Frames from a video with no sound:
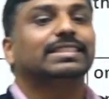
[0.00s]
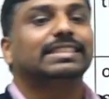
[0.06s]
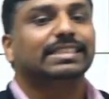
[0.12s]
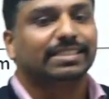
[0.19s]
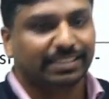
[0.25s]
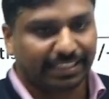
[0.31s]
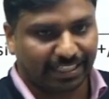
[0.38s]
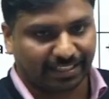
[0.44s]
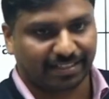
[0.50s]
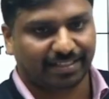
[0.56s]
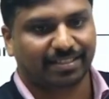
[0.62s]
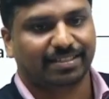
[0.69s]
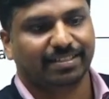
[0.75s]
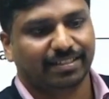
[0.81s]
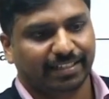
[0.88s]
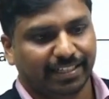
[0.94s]
Yes,
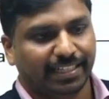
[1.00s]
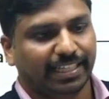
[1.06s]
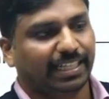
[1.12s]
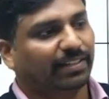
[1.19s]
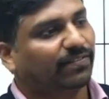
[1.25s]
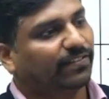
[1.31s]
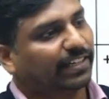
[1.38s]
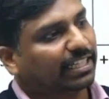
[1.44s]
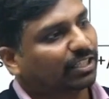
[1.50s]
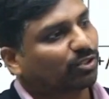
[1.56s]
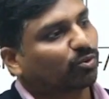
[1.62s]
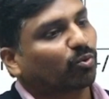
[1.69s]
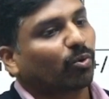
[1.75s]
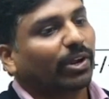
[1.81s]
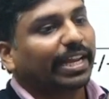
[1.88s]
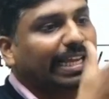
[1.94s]
if it is
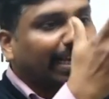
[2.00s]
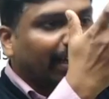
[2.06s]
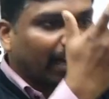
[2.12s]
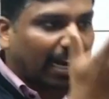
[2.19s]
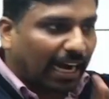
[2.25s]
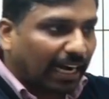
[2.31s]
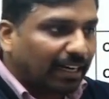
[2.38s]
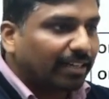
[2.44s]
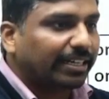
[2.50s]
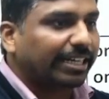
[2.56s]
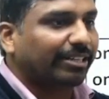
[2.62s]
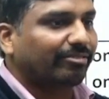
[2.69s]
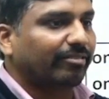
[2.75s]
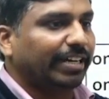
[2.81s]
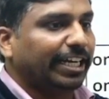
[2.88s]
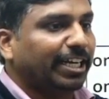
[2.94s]
growing under a
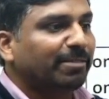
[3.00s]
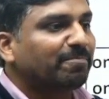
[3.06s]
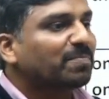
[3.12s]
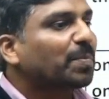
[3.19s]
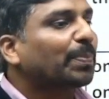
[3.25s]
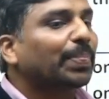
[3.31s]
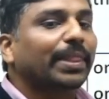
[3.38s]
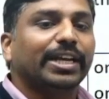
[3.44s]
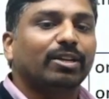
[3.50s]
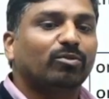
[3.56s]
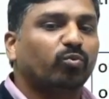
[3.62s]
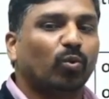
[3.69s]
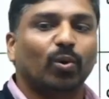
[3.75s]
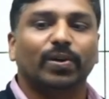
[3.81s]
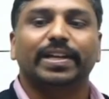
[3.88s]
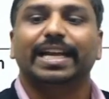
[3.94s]
tree, it
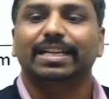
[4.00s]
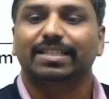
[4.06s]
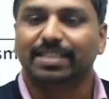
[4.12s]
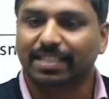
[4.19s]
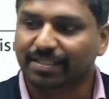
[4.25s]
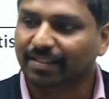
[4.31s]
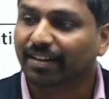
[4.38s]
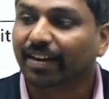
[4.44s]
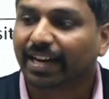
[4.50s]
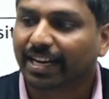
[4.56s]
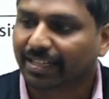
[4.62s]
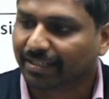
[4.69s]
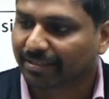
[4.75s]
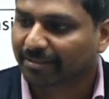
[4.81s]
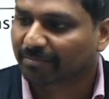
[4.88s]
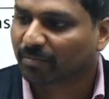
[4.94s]
won't get the sunlight
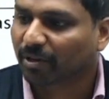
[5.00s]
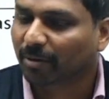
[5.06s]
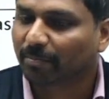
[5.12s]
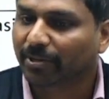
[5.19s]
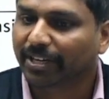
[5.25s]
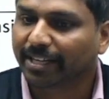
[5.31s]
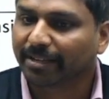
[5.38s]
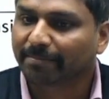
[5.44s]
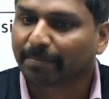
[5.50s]
properly,